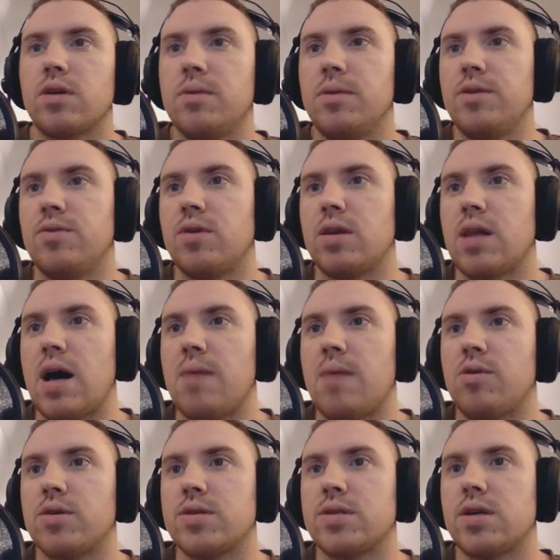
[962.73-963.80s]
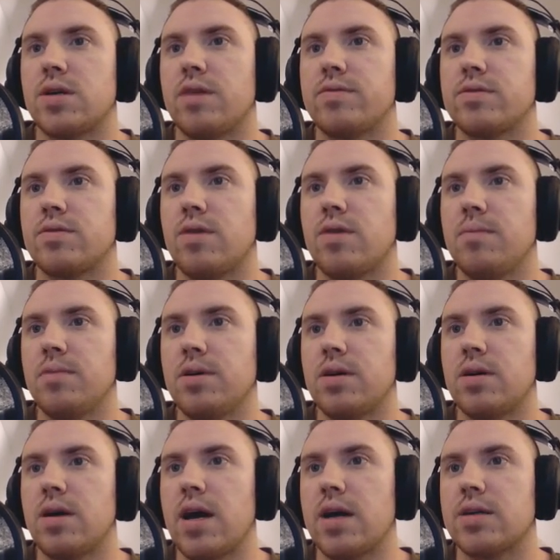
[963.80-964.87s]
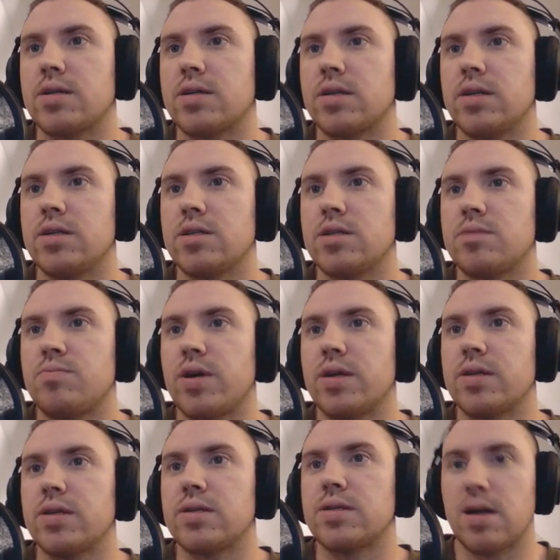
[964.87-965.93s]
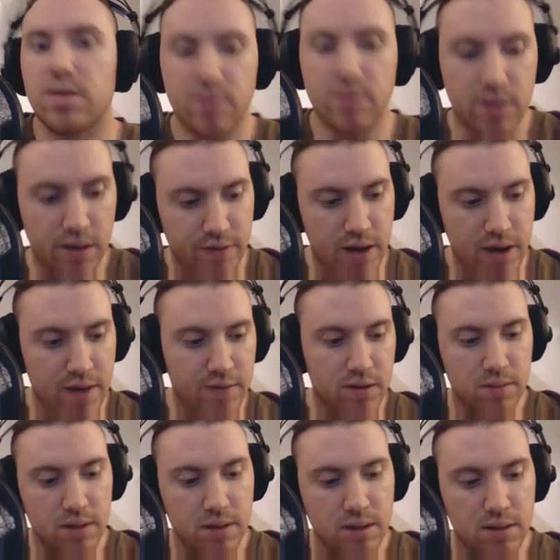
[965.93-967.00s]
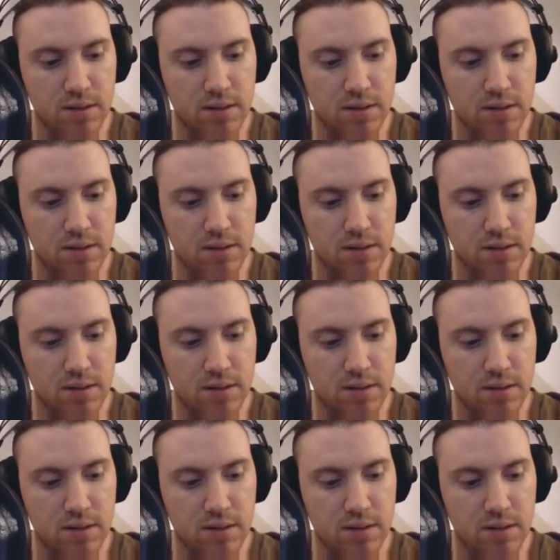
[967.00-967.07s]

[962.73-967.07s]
be doing a lot more stuff, so I'm gonna actually just bring this down like 5 dB.